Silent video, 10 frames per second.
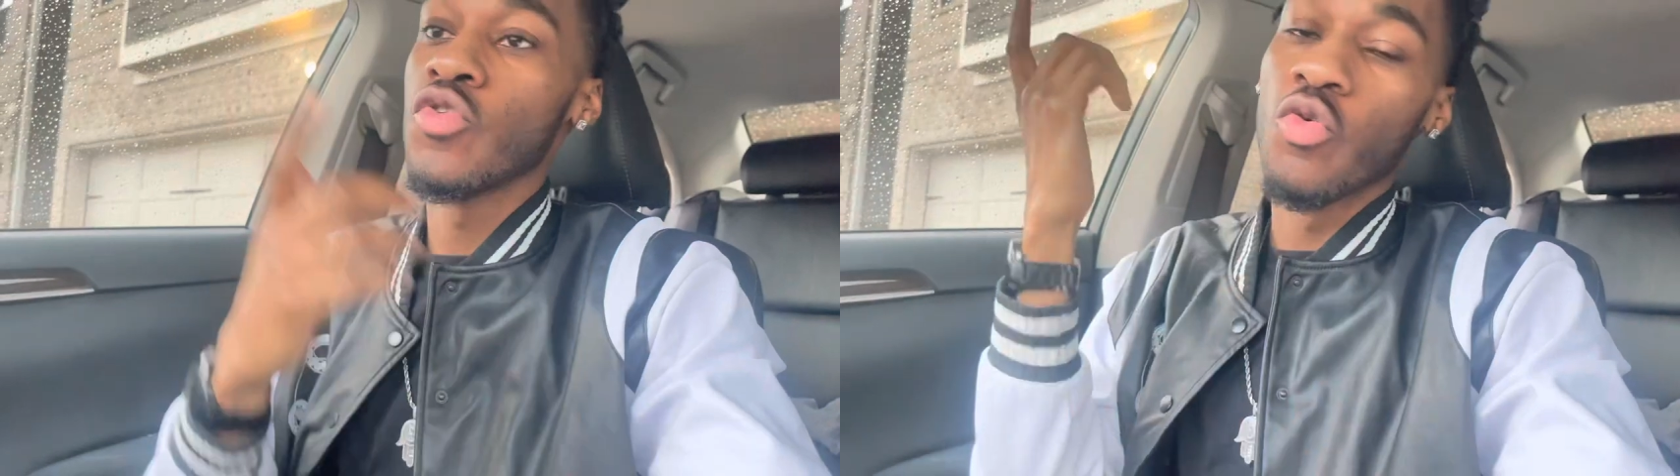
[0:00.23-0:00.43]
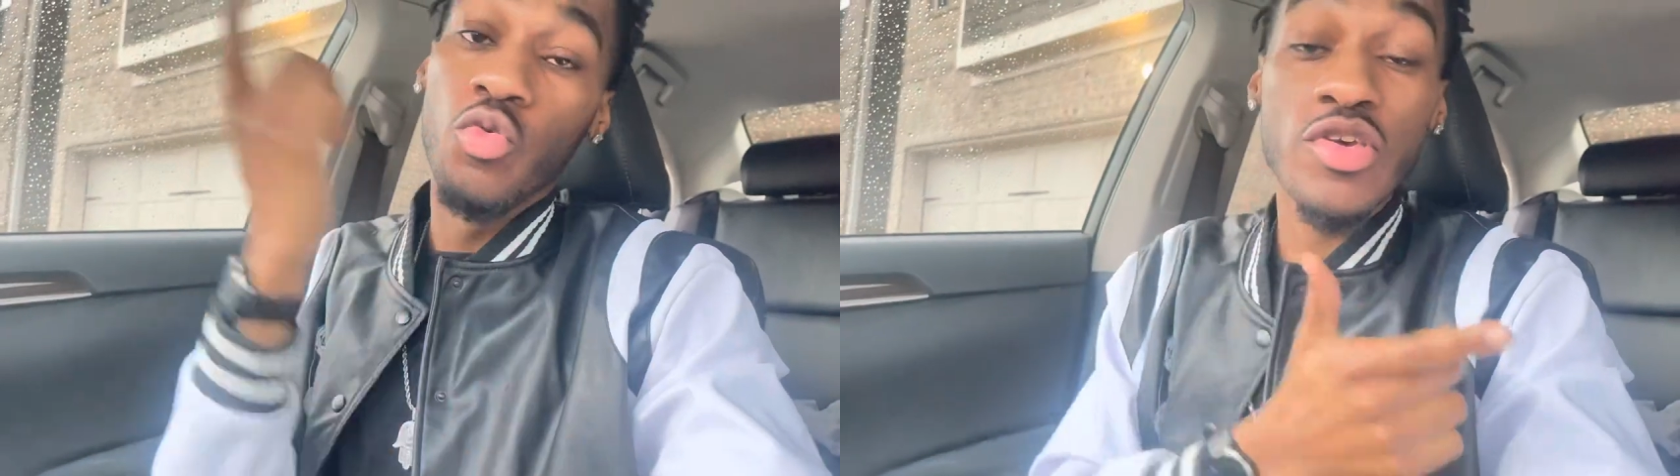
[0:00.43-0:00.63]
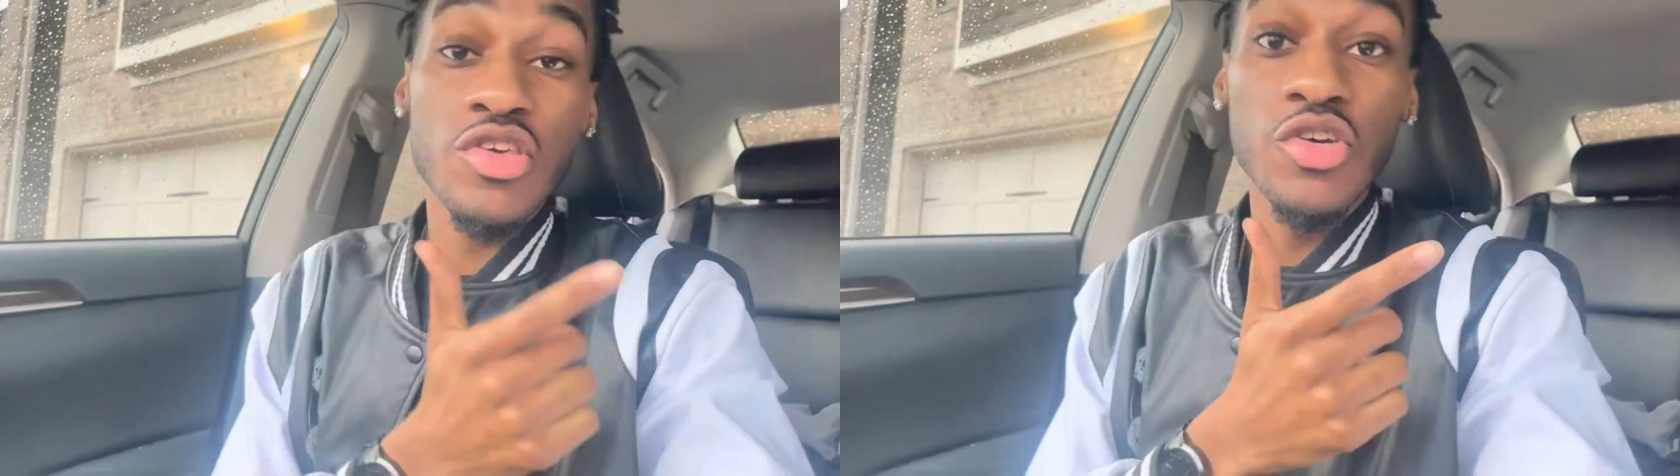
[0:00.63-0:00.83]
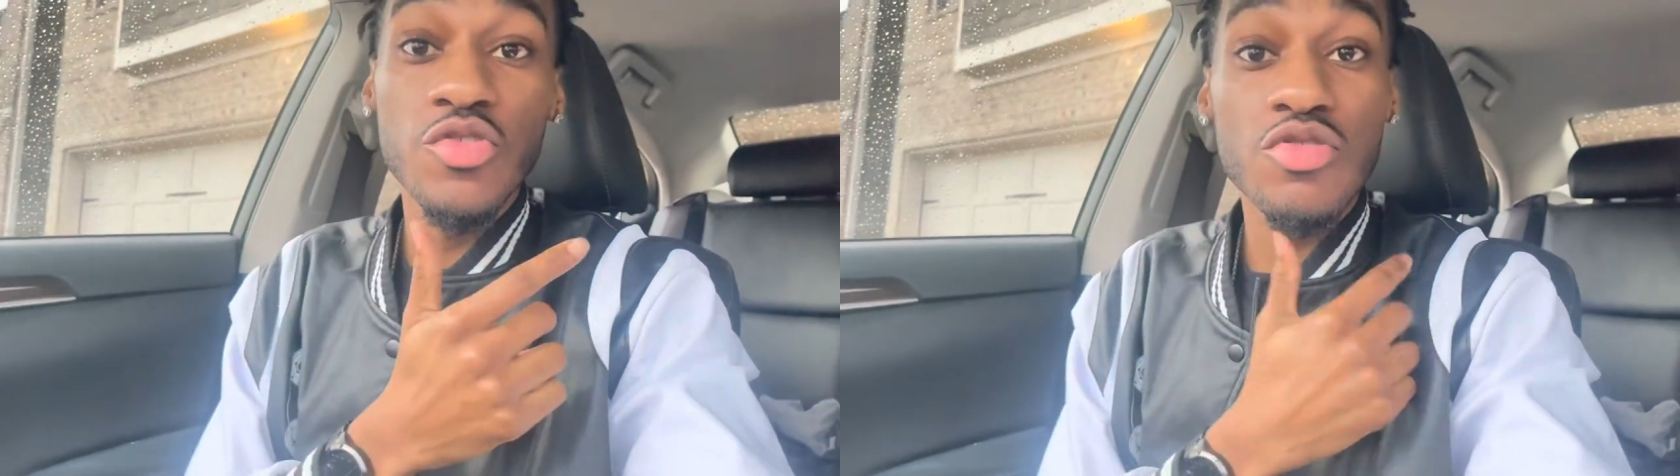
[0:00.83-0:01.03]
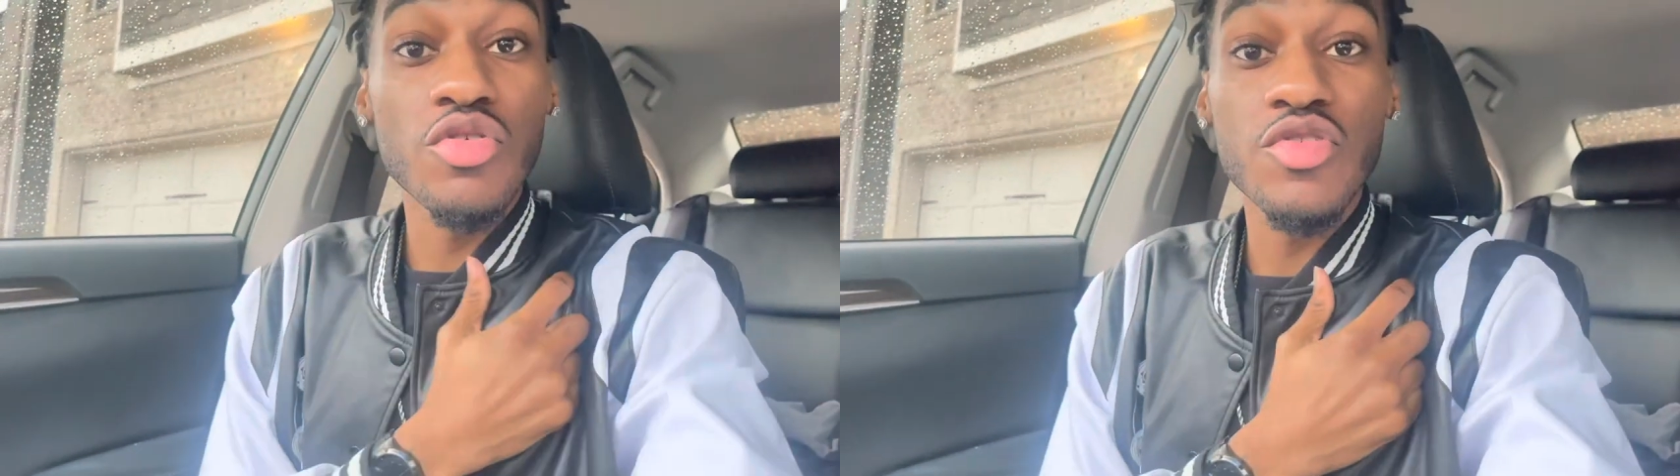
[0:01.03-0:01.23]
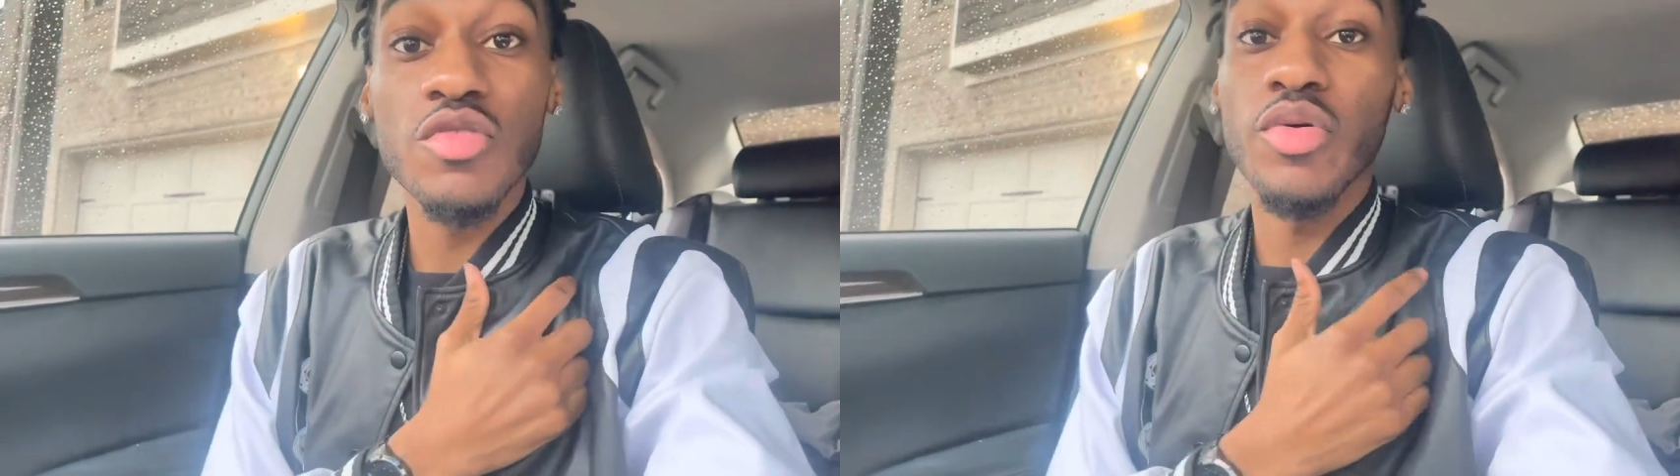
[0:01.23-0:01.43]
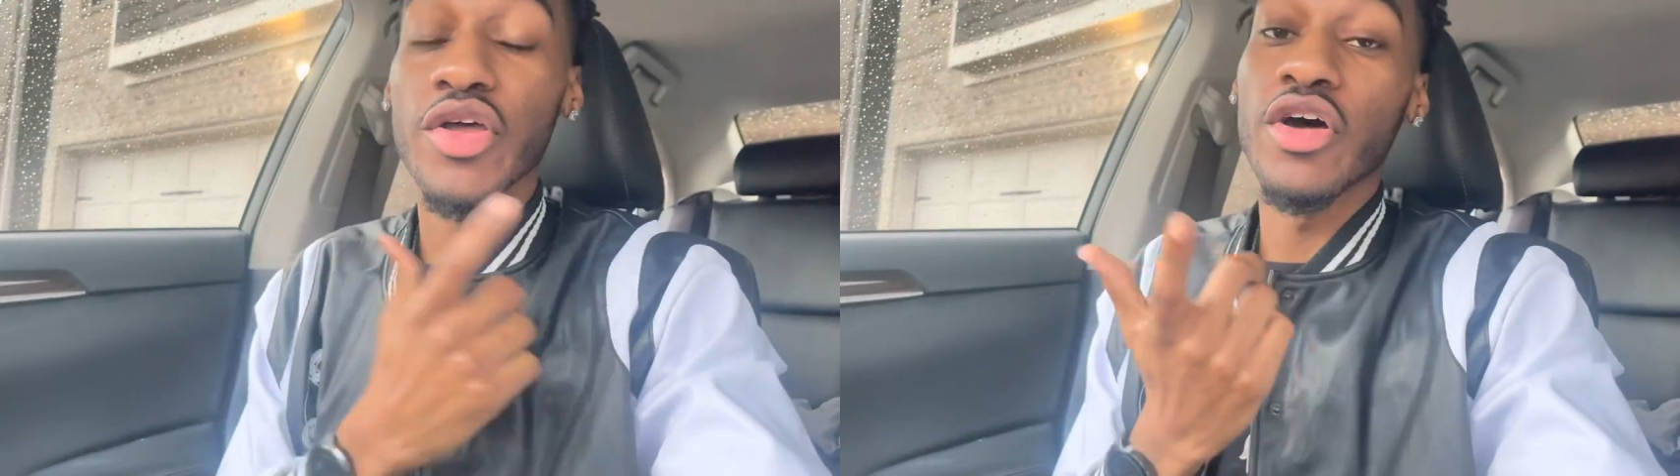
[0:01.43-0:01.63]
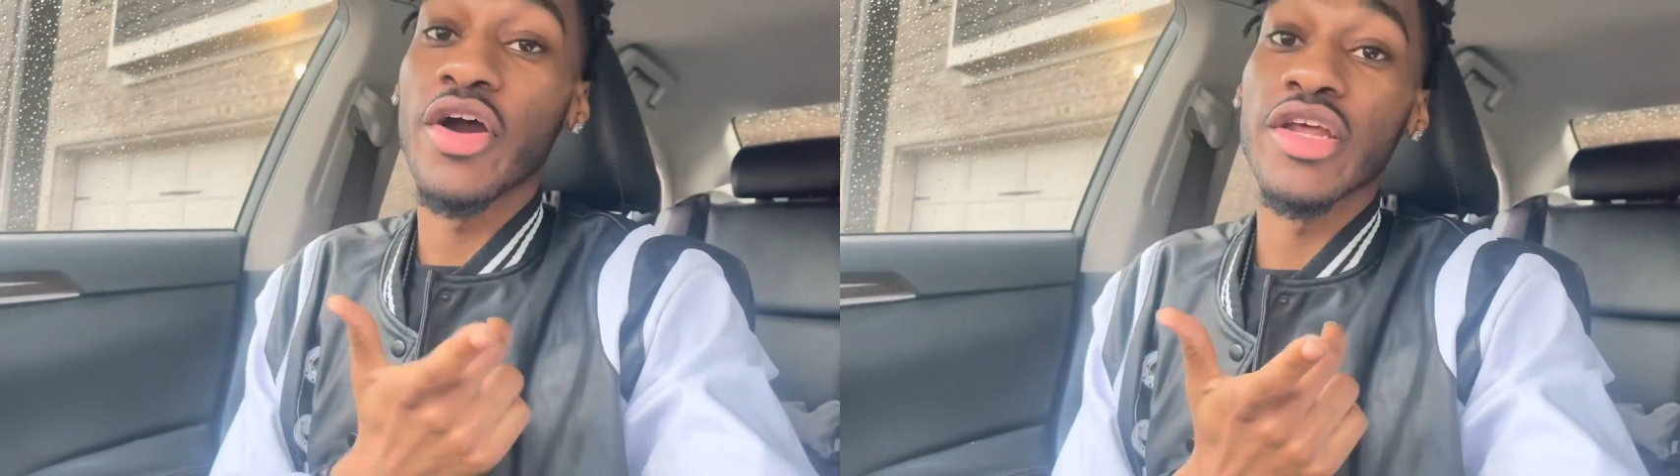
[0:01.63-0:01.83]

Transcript: What's up, YouTube? It's your boy Nard,